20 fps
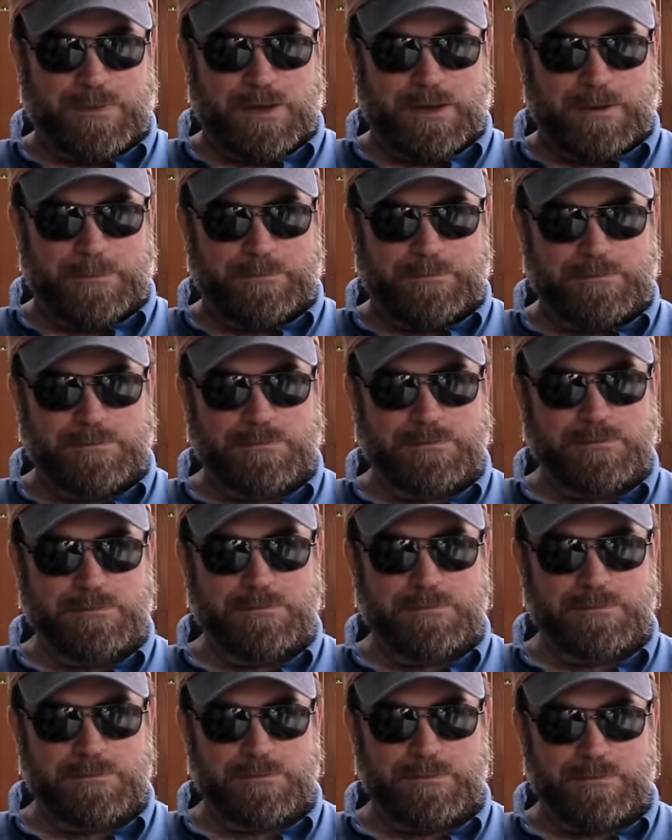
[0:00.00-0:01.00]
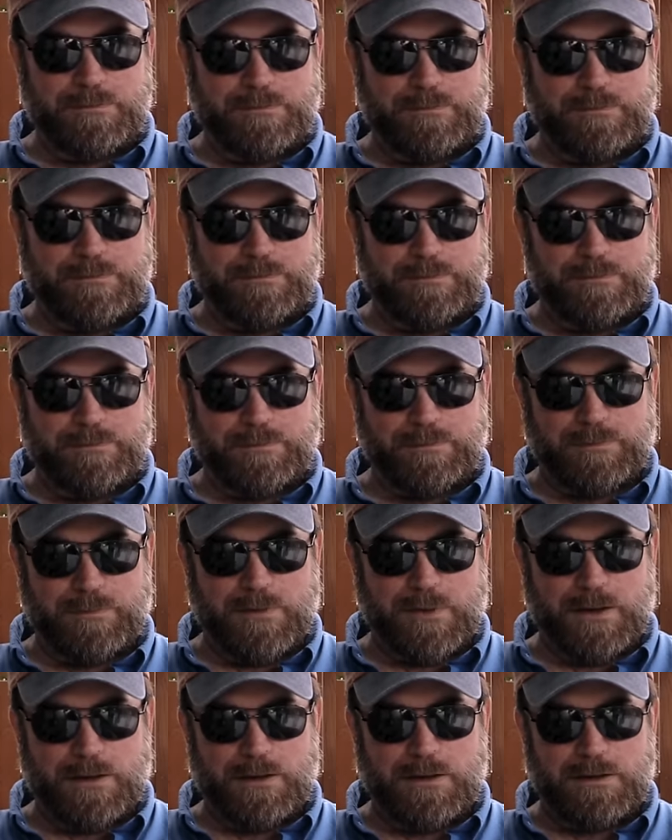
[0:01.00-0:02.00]

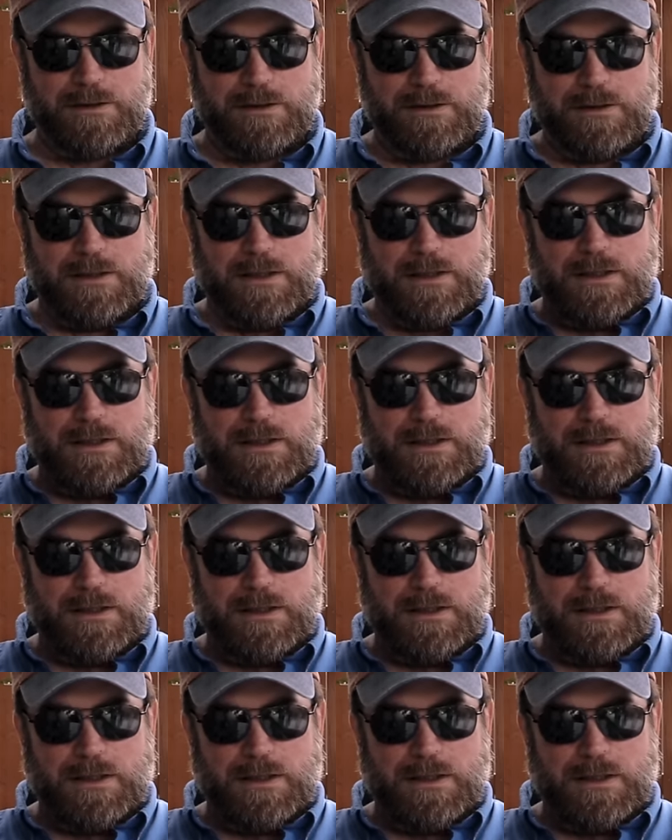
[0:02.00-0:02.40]
Nothing is said.